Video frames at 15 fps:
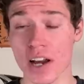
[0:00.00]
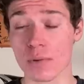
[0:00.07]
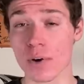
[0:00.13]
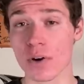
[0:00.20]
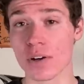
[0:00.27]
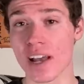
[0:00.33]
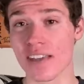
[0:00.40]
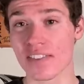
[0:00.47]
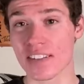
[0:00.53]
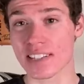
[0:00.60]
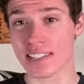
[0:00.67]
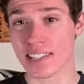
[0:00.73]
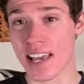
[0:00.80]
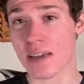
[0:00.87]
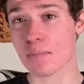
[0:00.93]
I rode at the
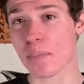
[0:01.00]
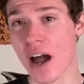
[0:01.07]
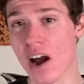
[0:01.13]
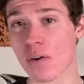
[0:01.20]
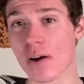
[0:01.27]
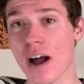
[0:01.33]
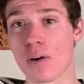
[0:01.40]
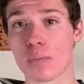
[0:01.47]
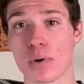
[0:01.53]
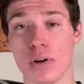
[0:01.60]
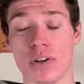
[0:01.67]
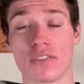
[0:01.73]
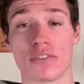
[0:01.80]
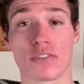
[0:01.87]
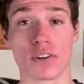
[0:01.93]
same power
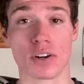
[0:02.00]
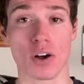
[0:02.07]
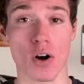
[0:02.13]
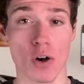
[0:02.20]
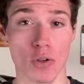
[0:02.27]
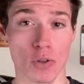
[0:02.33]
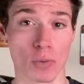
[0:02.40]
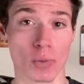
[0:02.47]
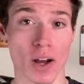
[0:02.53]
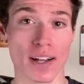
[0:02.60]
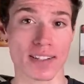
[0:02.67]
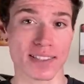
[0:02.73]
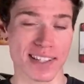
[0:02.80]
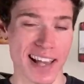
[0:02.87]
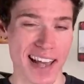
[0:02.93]
output for all the
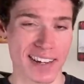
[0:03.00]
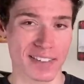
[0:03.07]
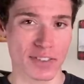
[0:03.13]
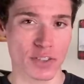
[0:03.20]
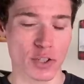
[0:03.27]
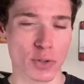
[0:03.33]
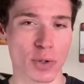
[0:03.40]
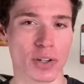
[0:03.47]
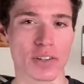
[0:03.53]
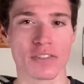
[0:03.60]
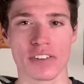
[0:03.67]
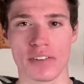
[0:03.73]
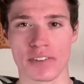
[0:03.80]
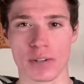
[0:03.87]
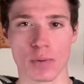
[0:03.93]
runs at
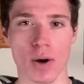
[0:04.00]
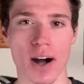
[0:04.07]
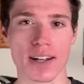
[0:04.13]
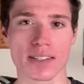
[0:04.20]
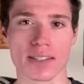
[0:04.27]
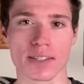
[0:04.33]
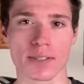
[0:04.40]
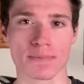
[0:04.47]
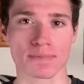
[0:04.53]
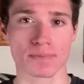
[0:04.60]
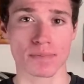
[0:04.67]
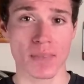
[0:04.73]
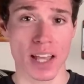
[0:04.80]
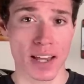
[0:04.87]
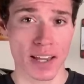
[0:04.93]
250 watts.
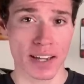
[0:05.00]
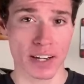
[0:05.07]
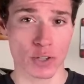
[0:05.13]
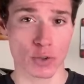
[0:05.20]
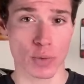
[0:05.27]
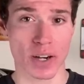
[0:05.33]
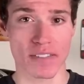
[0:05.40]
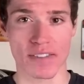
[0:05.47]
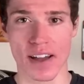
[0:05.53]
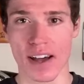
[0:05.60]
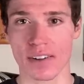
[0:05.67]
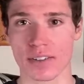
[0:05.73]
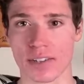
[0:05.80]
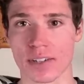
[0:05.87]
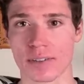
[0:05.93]
Here's what I found.